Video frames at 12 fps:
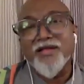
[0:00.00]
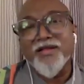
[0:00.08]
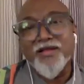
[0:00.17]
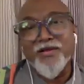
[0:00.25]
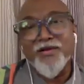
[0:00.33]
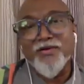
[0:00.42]

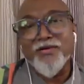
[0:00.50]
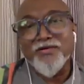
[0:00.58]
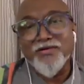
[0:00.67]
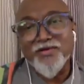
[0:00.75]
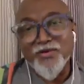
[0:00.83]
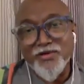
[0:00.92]
you know
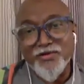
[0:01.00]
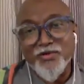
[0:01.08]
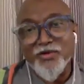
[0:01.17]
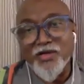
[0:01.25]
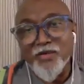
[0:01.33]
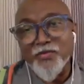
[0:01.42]

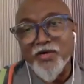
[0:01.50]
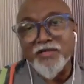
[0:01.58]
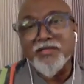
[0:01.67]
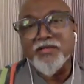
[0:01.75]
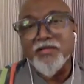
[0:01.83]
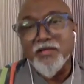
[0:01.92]
curatorial
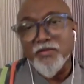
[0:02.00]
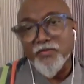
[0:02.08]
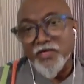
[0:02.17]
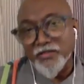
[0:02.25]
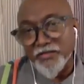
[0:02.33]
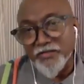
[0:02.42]
part
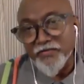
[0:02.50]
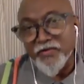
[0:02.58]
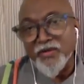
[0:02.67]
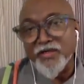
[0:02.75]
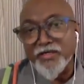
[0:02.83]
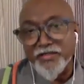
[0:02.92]
but the
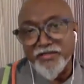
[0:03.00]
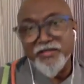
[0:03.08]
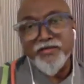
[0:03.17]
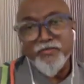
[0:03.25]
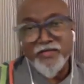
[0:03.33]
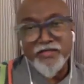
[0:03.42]
foundation
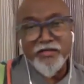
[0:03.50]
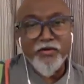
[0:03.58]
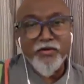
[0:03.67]
with our